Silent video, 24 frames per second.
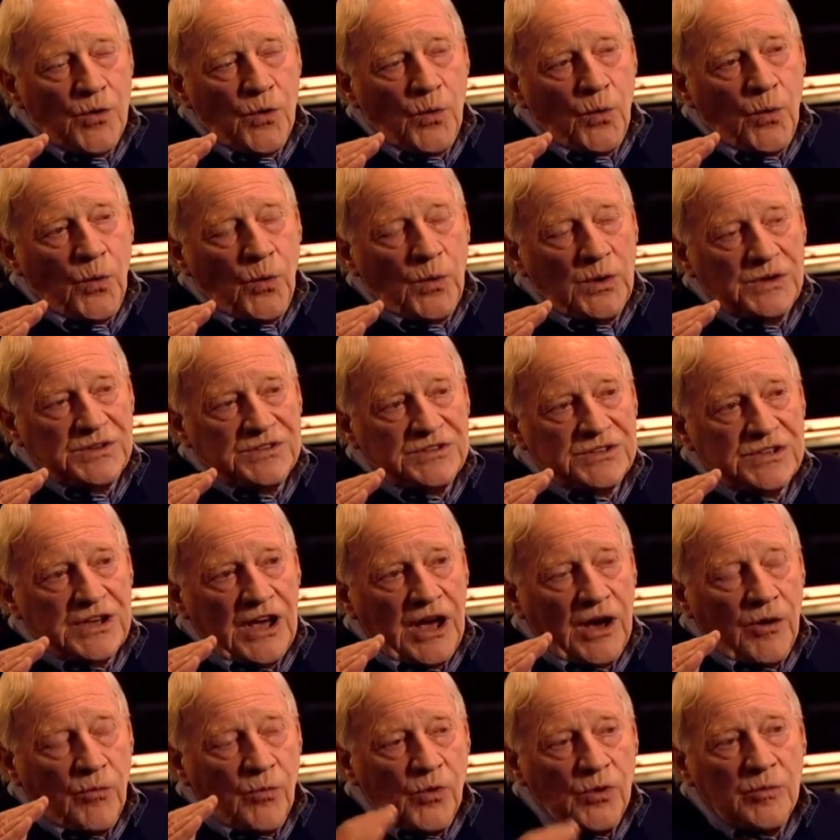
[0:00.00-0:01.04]
was
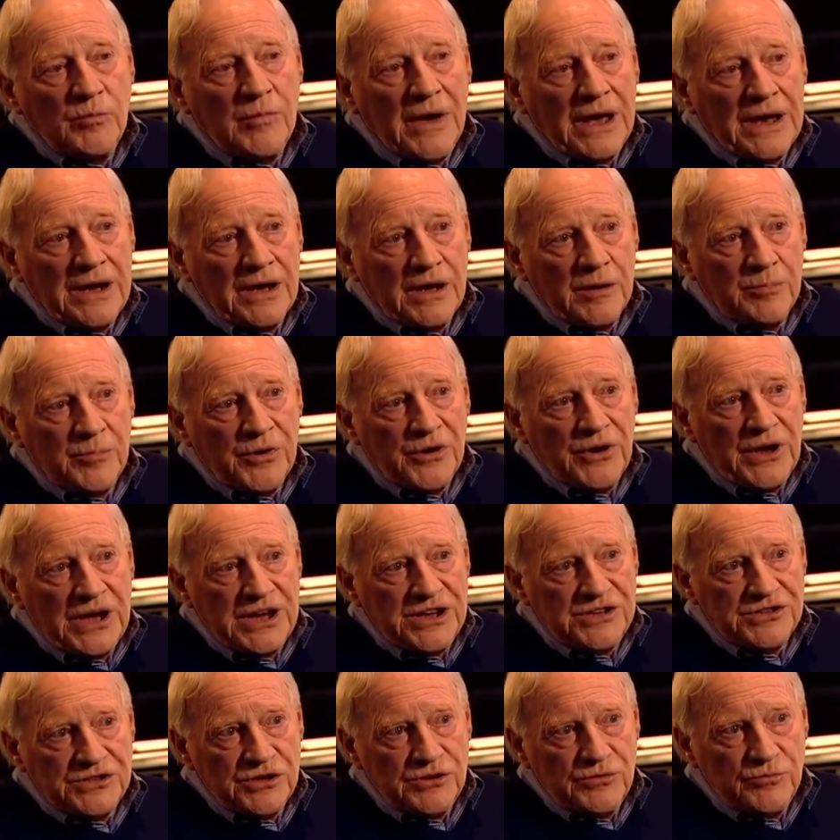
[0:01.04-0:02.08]
a one-man
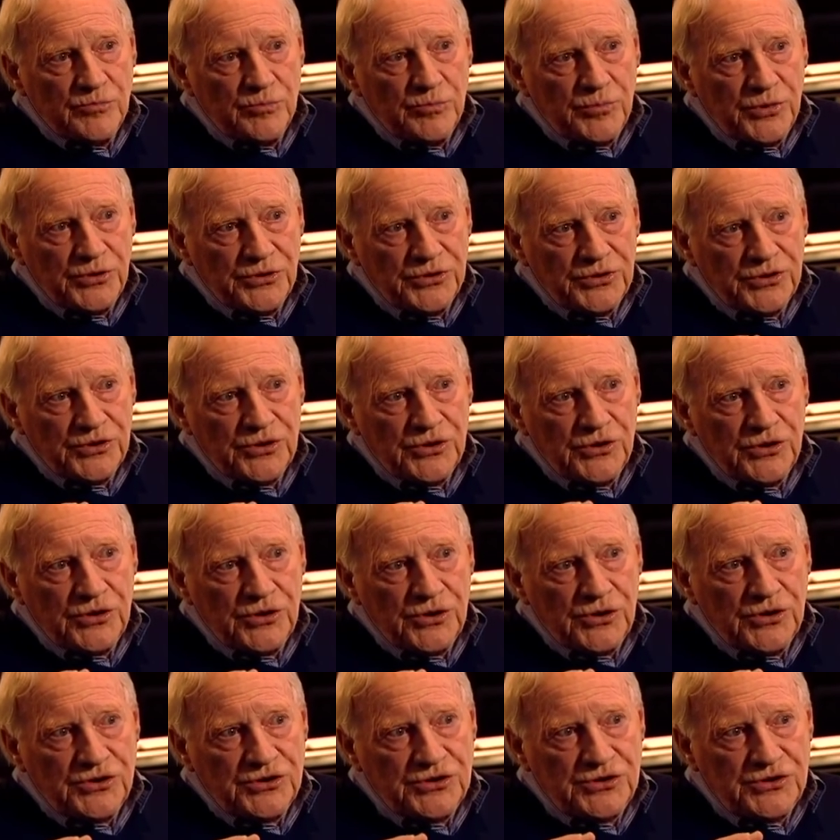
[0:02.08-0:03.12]
operation, but
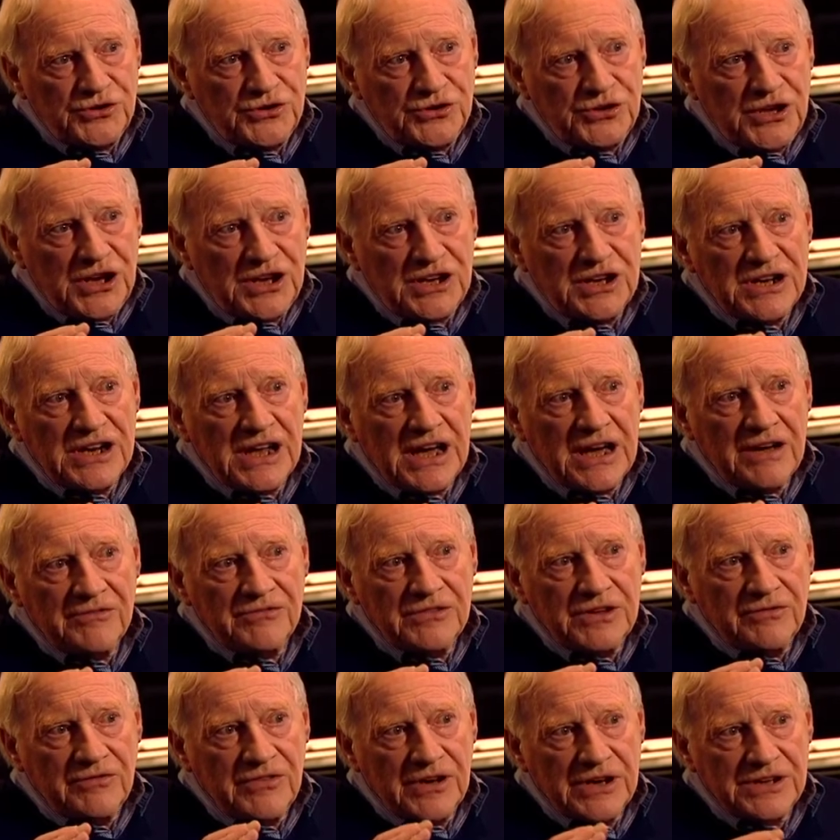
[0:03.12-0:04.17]
didn't
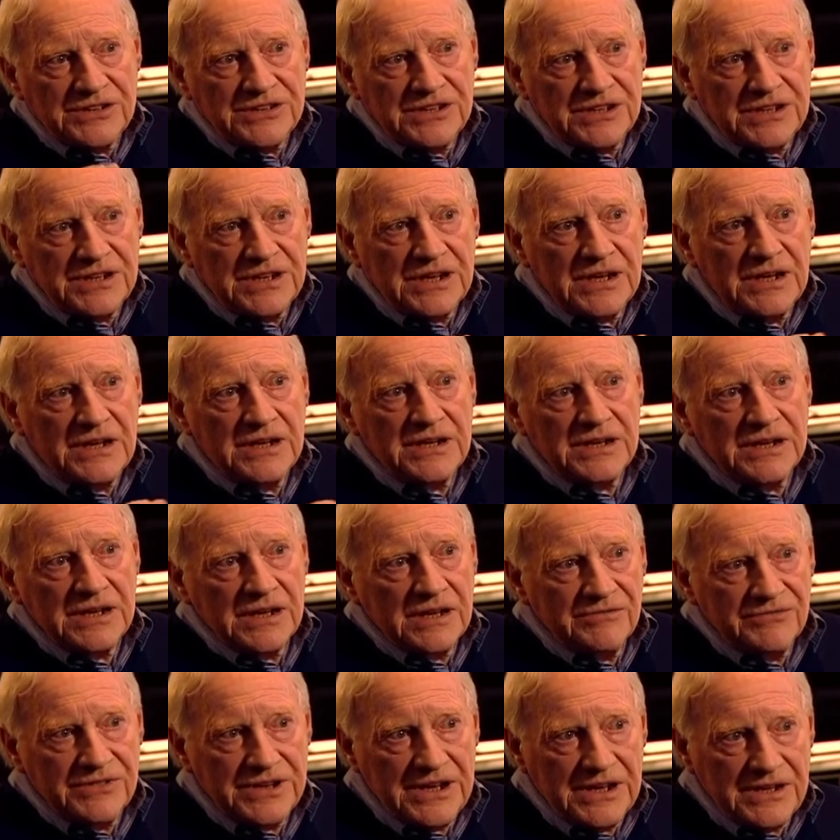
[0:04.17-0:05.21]
have the versatility
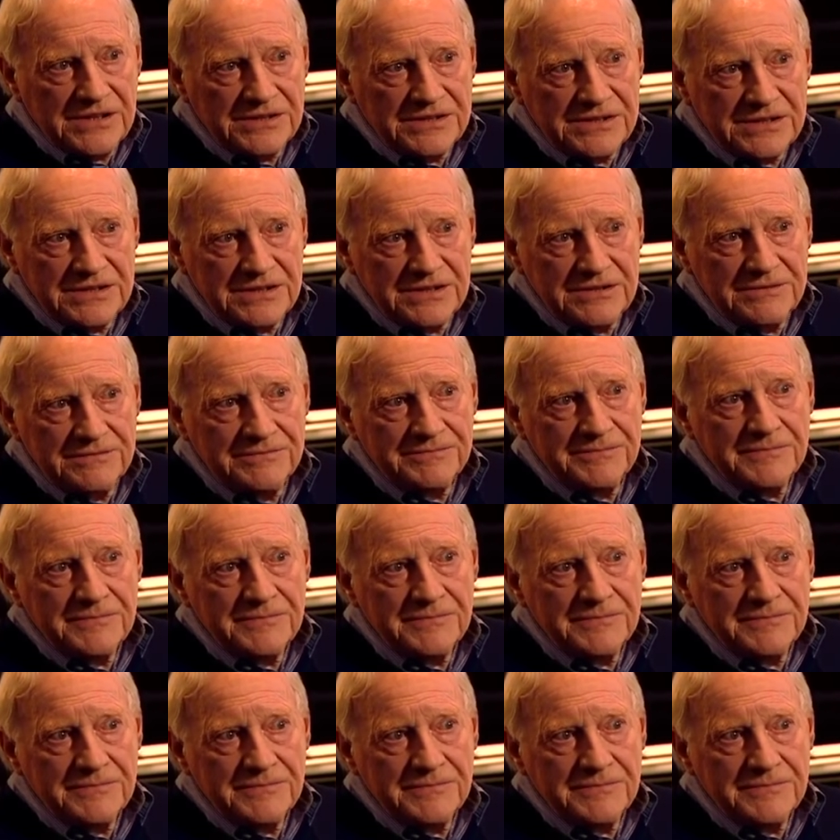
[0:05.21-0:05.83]
of this.